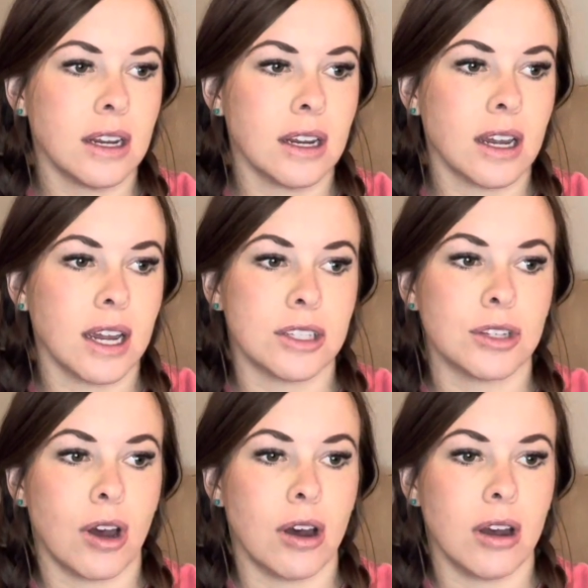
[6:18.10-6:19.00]
I
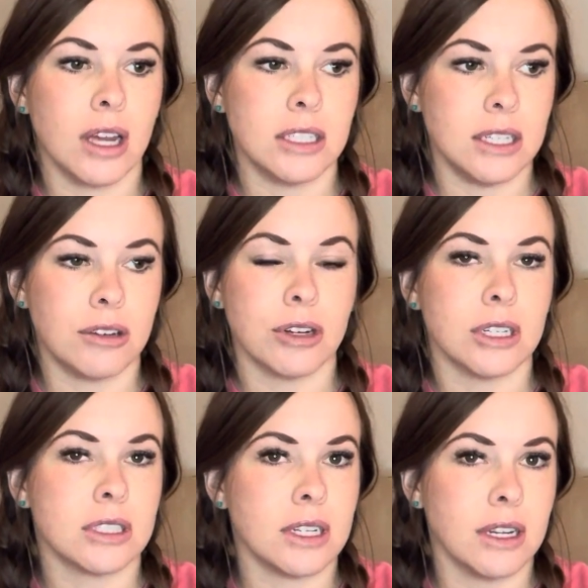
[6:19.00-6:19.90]
saw a
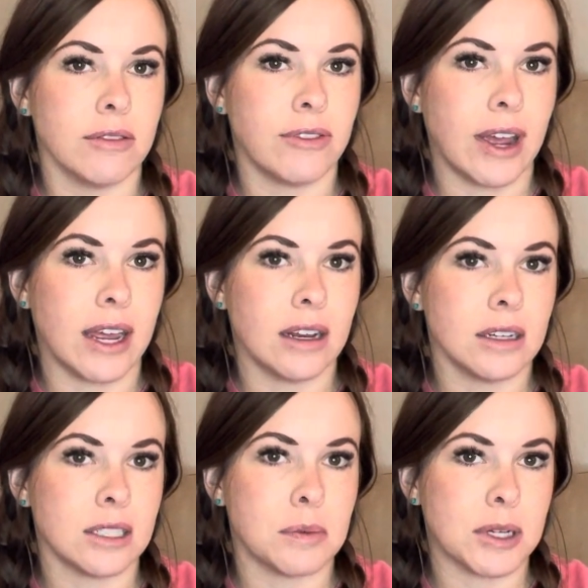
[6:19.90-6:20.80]
decrease in fat,
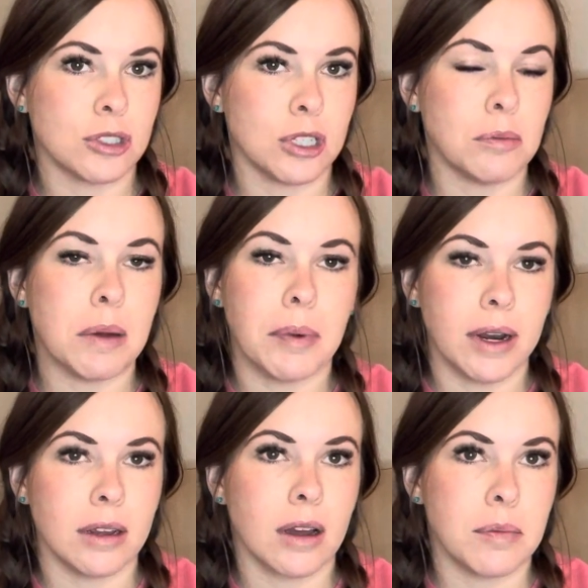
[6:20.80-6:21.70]
especially in my
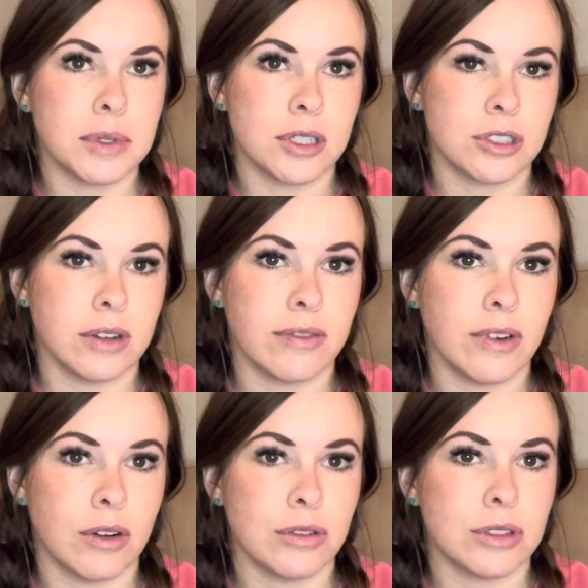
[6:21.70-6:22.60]
body composition photos.